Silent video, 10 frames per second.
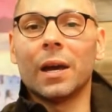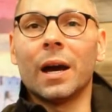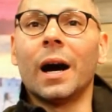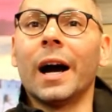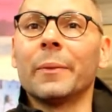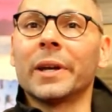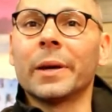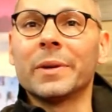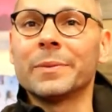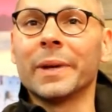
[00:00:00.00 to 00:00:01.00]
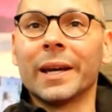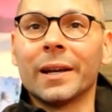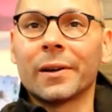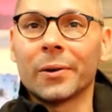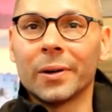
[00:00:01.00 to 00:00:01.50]
Hi, my name is
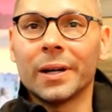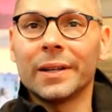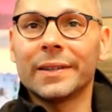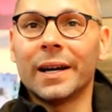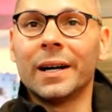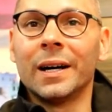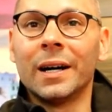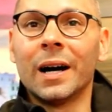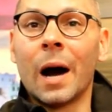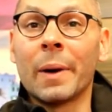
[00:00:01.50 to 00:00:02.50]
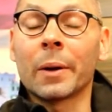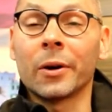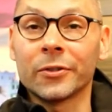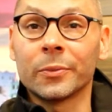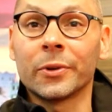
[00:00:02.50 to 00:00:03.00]
Miguel Rojas. I'm a
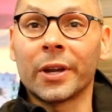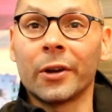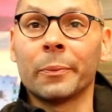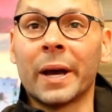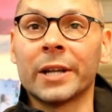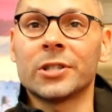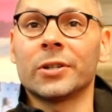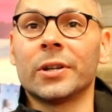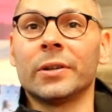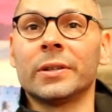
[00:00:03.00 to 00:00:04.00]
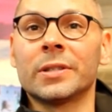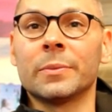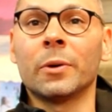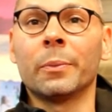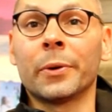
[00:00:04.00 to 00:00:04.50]
customer care manager here in
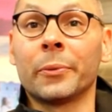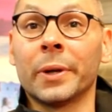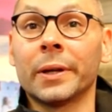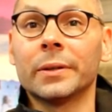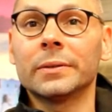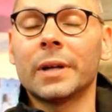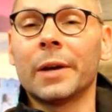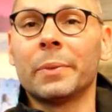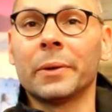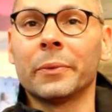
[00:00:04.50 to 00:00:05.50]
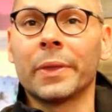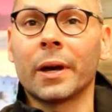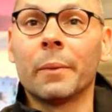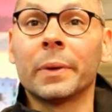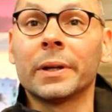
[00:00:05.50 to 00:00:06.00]
T-Mobile Puerto Rico. I've been with the
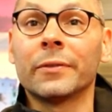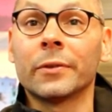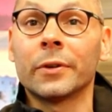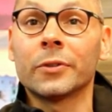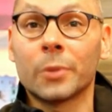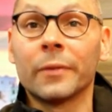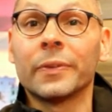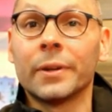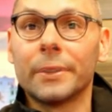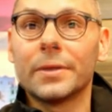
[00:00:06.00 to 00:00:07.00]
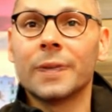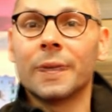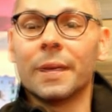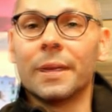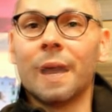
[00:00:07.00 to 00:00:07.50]
company for 12 years.
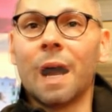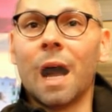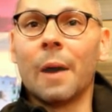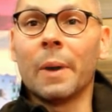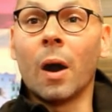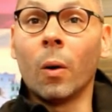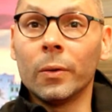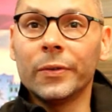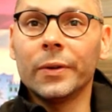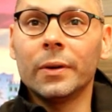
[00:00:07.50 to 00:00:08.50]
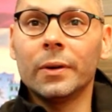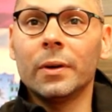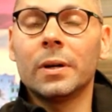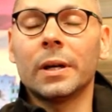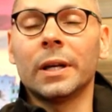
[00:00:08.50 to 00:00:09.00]
Yeah, I'm
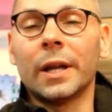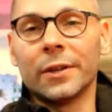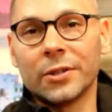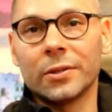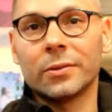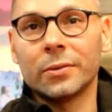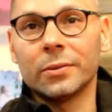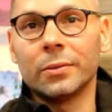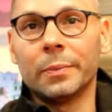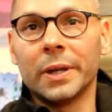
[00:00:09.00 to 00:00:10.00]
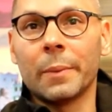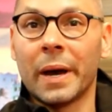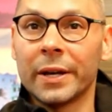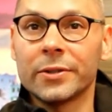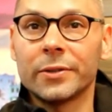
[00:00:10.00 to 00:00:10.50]
also, in addition to be a
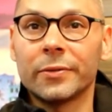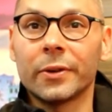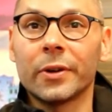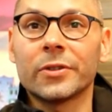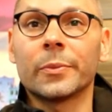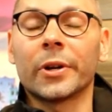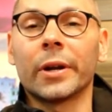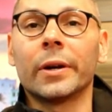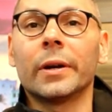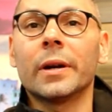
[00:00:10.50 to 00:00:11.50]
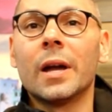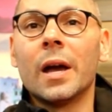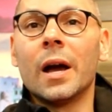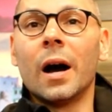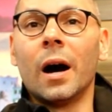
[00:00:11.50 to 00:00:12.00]
manager for customer care,
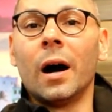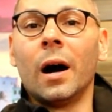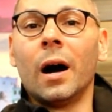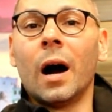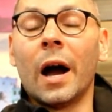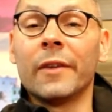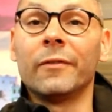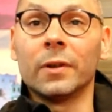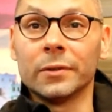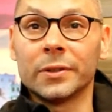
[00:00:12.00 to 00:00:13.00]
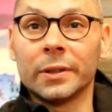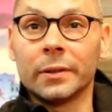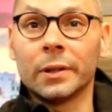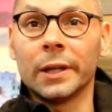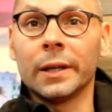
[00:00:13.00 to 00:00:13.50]
I
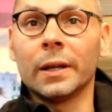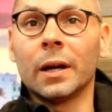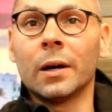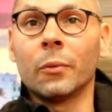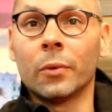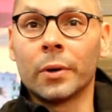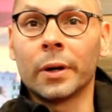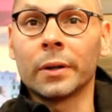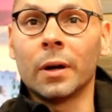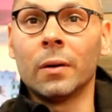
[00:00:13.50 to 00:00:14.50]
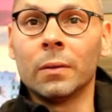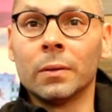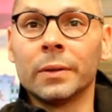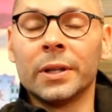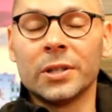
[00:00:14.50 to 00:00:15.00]
voluntarily work
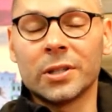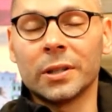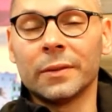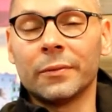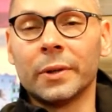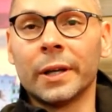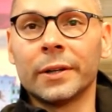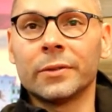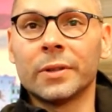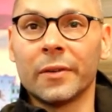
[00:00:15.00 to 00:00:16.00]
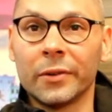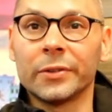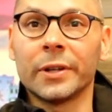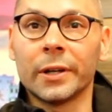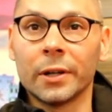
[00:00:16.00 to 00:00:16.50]
all initiatives related to
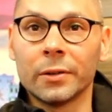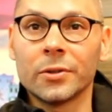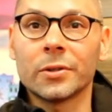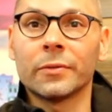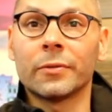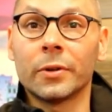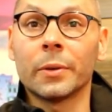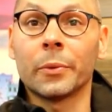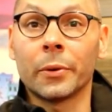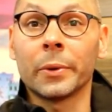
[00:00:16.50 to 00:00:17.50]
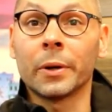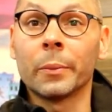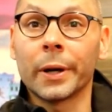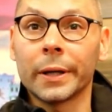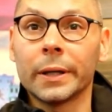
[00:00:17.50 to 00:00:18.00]
diversity and inclusion for the Puerto Rico
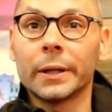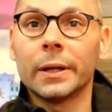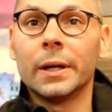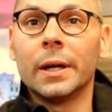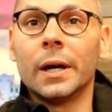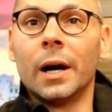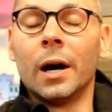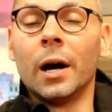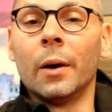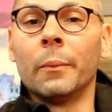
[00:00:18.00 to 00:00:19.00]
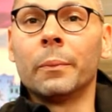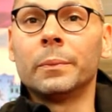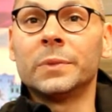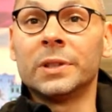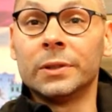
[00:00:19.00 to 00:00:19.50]
market.
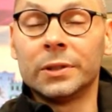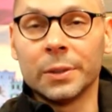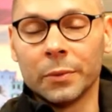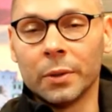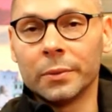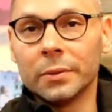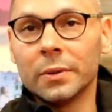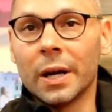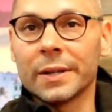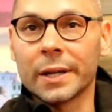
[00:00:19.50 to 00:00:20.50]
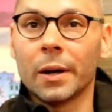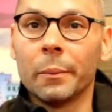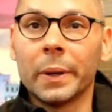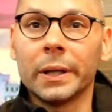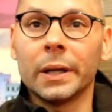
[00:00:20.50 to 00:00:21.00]
T-Mobile, as a
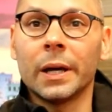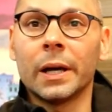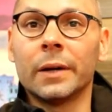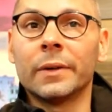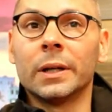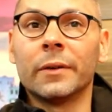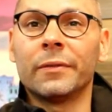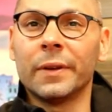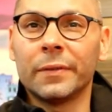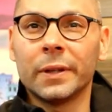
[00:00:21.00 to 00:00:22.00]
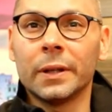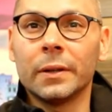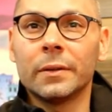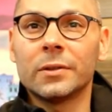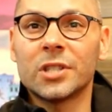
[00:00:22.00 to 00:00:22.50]
company, have
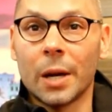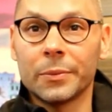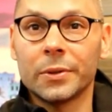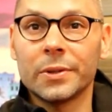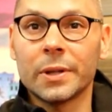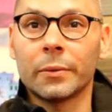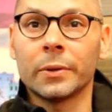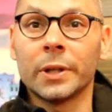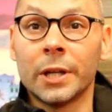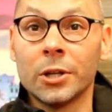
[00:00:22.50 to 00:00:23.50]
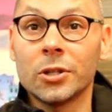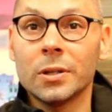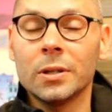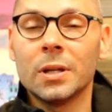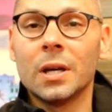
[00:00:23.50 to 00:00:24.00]
50 chapters around the nation.